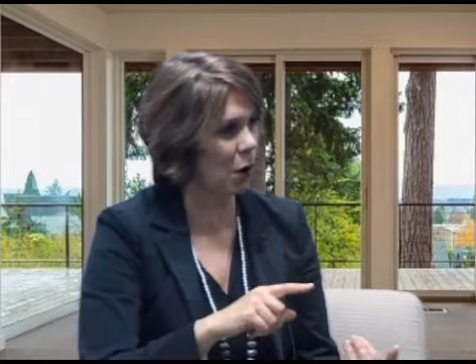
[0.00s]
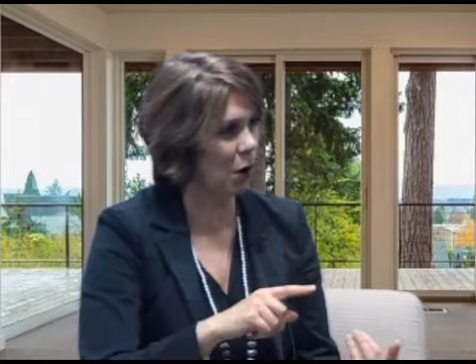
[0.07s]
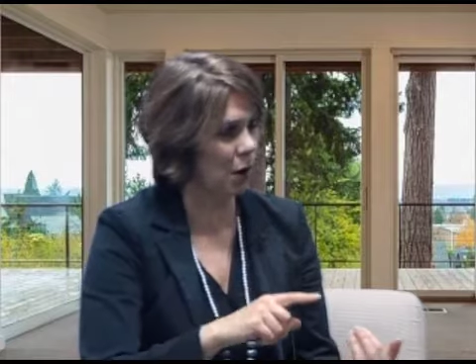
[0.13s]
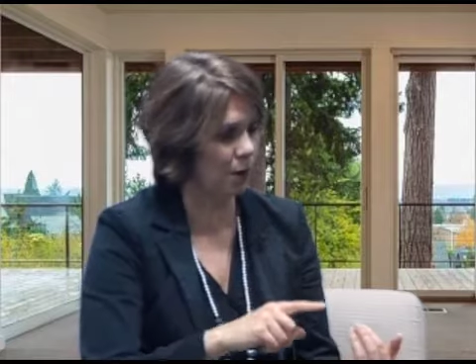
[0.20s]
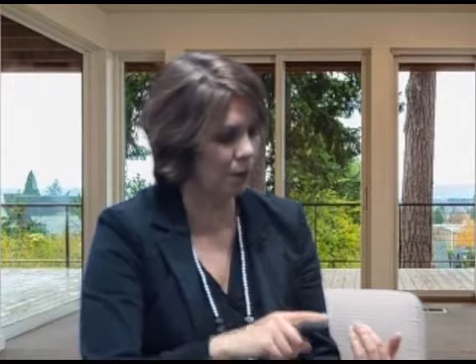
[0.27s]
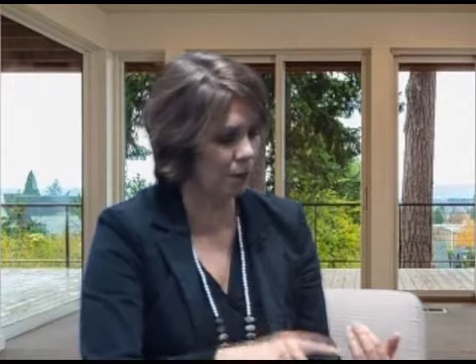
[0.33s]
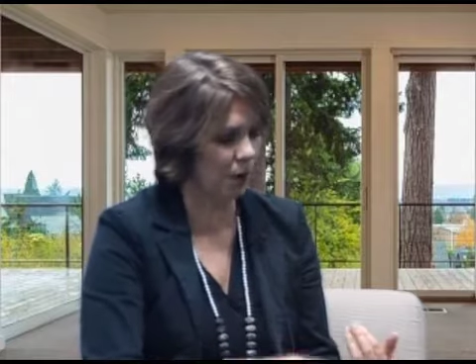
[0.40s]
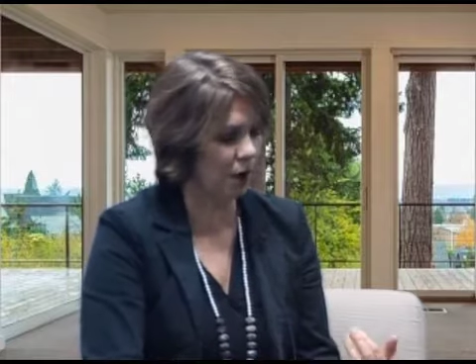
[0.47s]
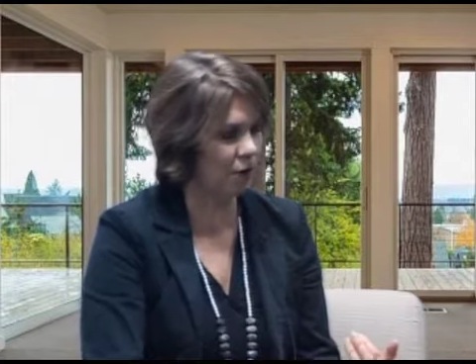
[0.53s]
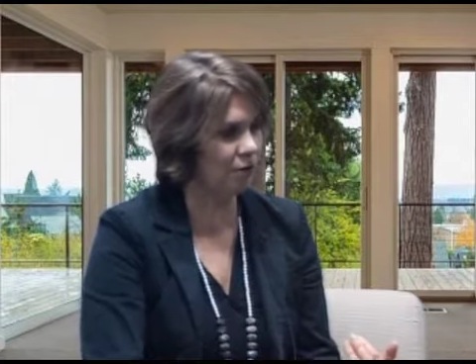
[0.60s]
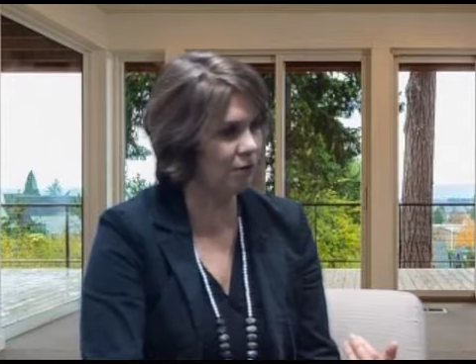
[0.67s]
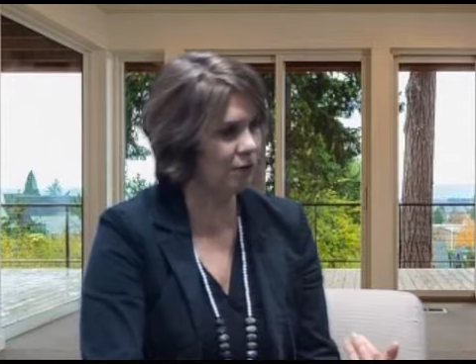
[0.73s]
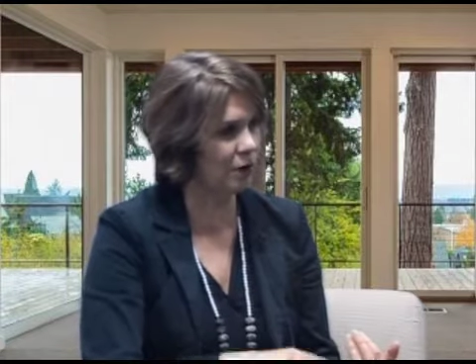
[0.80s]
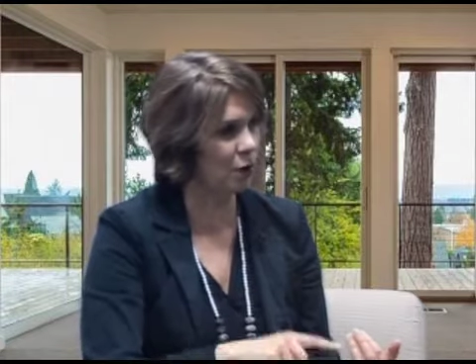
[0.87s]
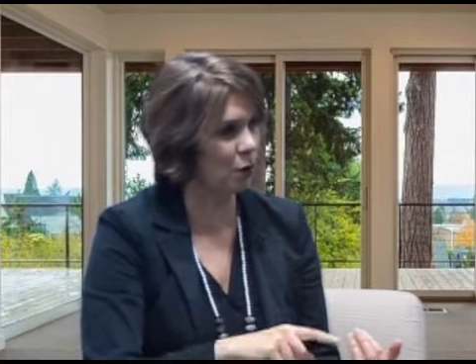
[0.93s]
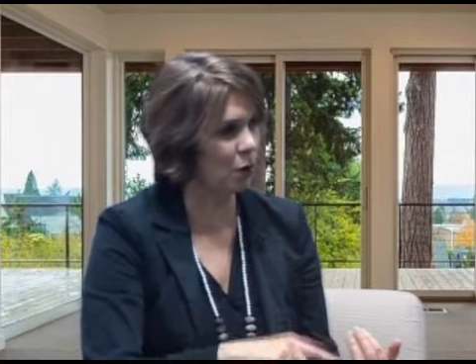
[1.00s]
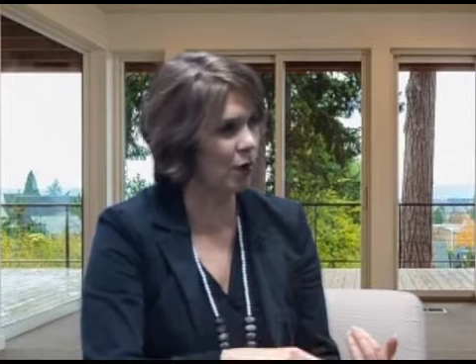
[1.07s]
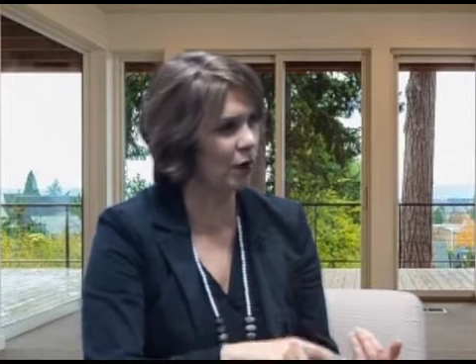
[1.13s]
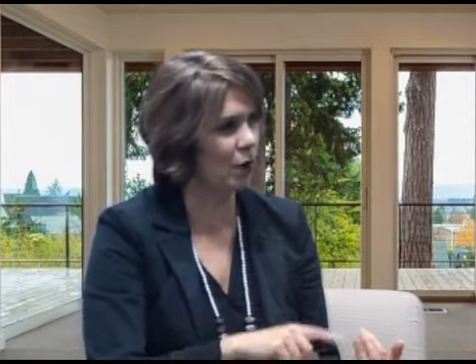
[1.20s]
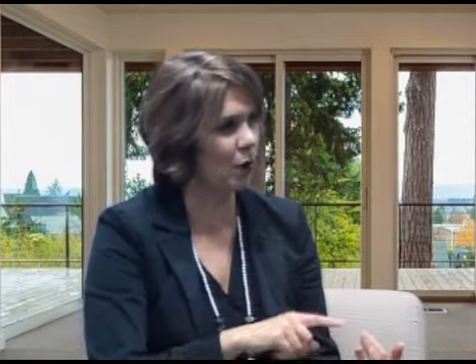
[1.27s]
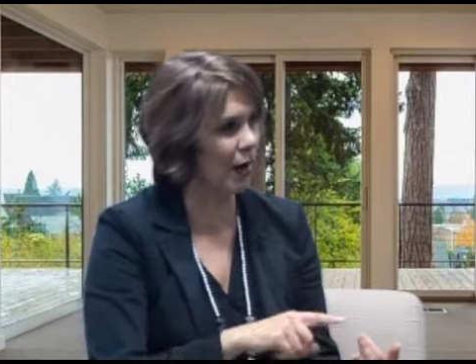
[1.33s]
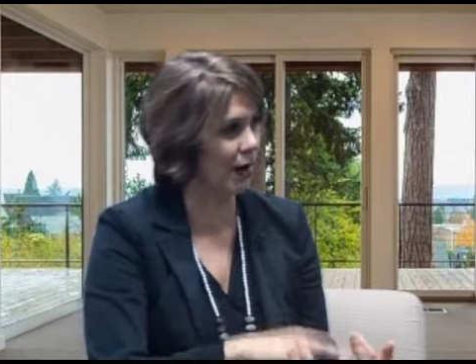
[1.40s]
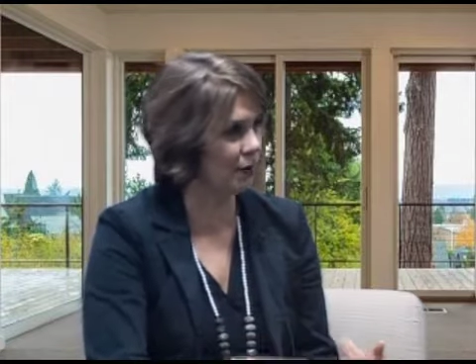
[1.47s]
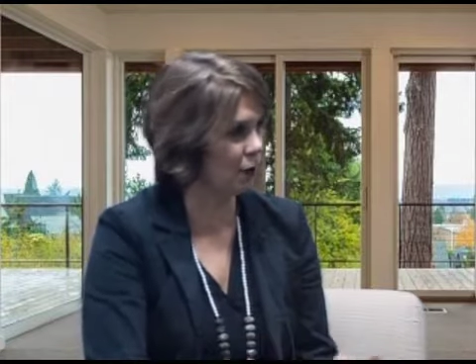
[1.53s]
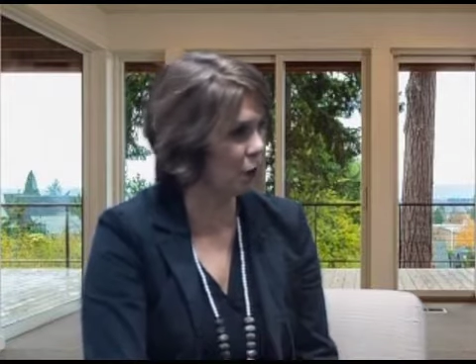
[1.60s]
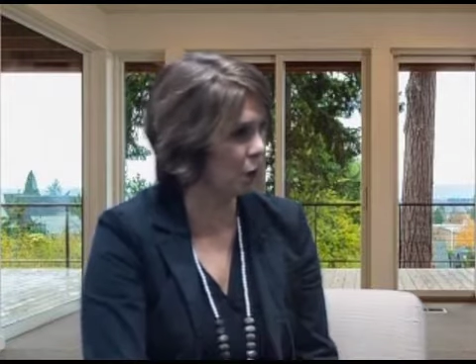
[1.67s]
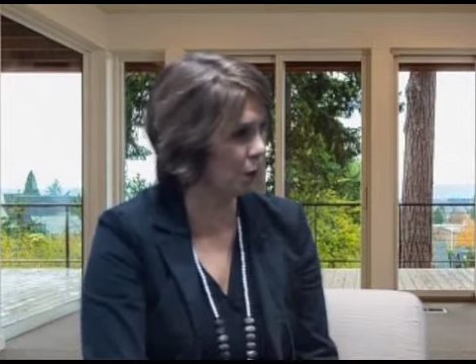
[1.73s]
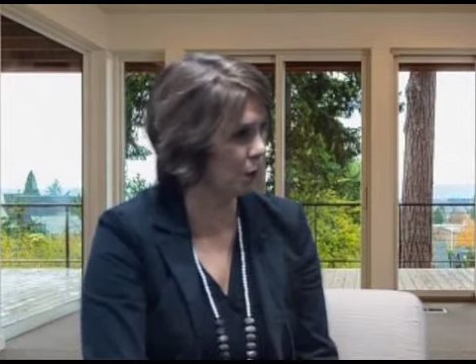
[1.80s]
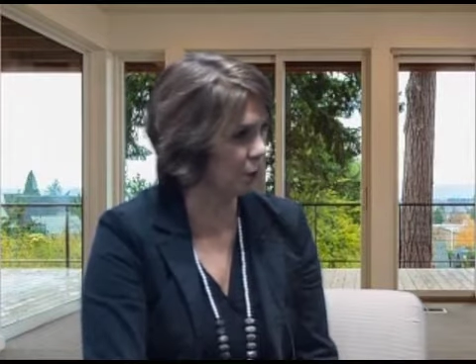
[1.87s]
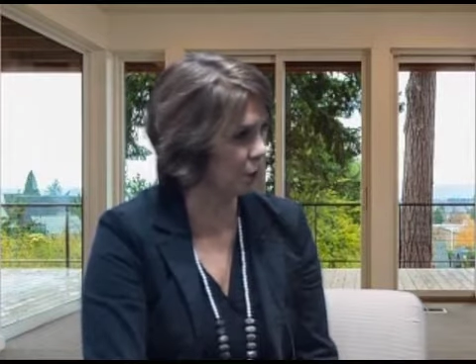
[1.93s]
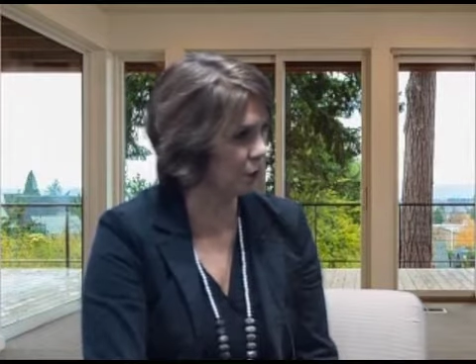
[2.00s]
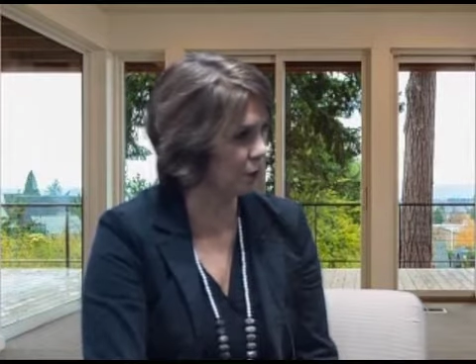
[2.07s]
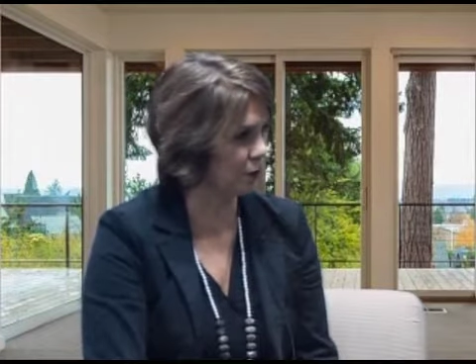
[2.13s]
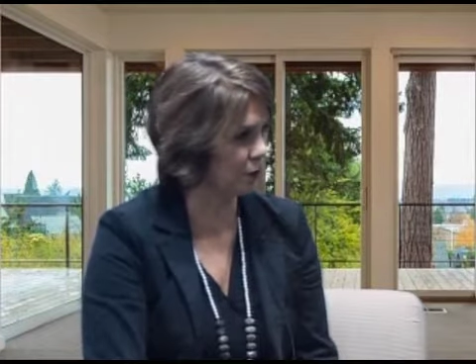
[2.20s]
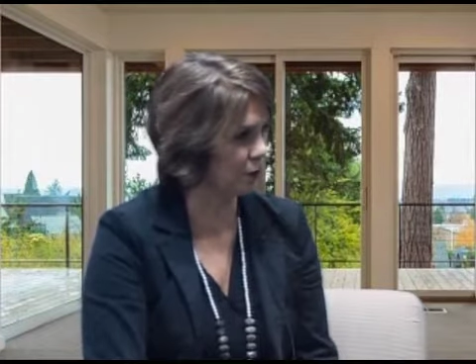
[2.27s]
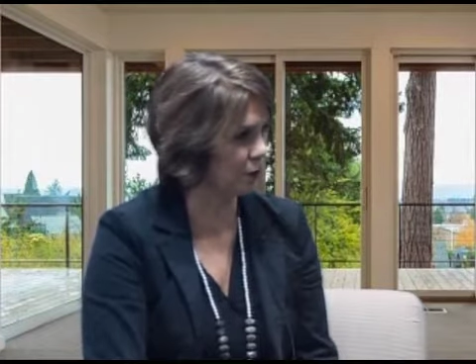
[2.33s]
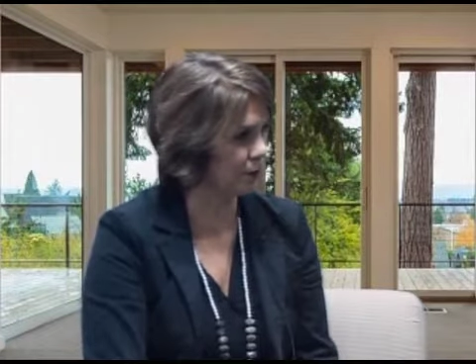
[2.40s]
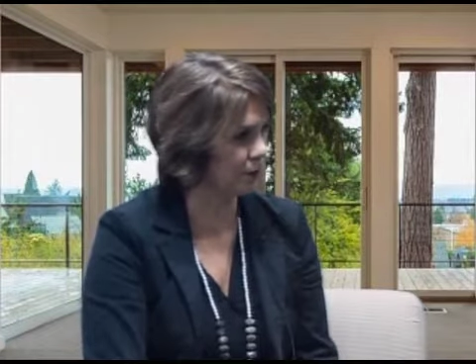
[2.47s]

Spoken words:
above the auto and the homeowners.